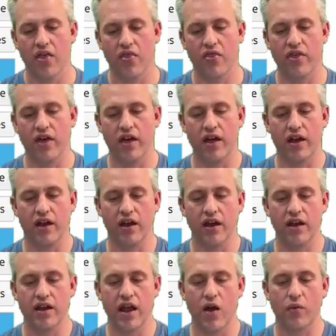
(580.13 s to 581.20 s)
Then
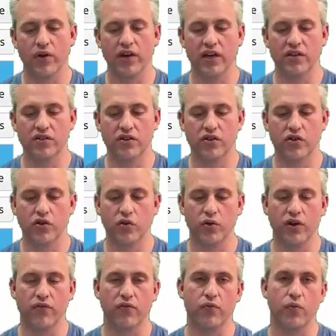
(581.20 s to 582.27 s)
now we need to do
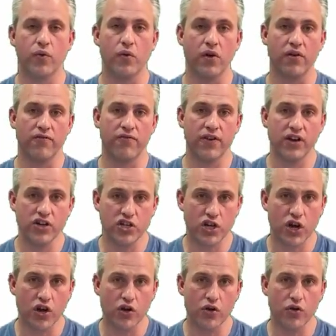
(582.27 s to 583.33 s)
if we want to finish
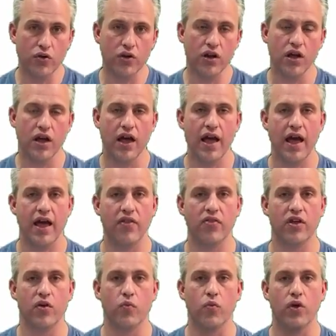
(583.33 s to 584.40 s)
code, and
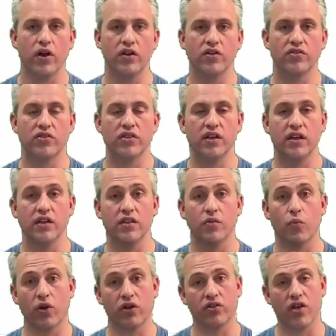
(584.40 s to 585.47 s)
then what does
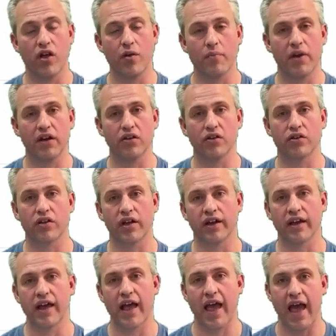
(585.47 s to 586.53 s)
hunt main look
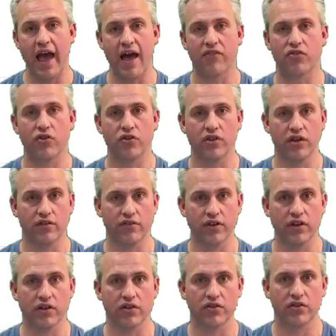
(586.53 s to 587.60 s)
like after the
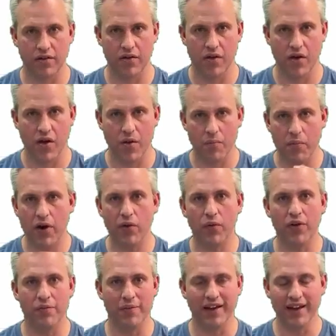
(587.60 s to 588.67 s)
event? Bear
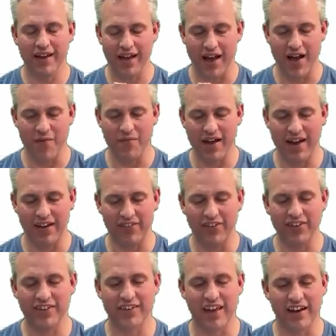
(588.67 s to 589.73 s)
with me, and if you
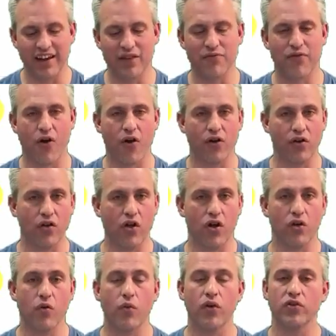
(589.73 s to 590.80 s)
just kind of keep following
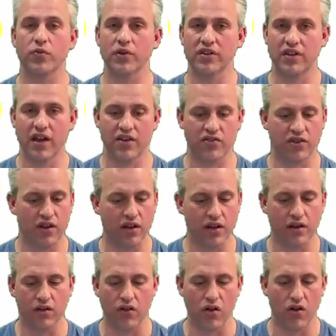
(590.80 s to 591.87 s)
along, once we test it,
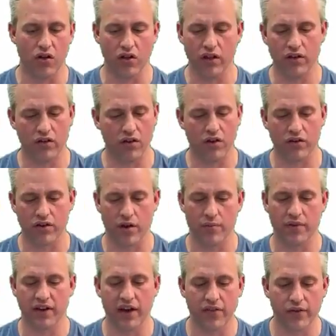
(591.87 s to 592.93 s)
it'll all come
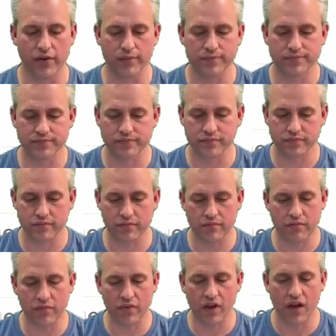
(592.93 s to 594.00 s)

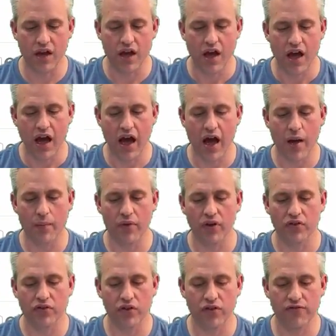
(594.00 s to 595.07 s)
together.
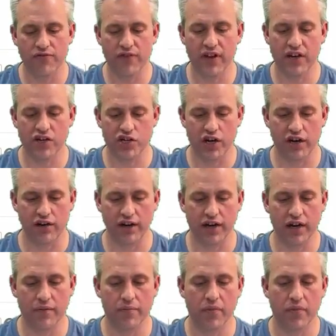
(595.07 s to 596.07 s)
So the finish area.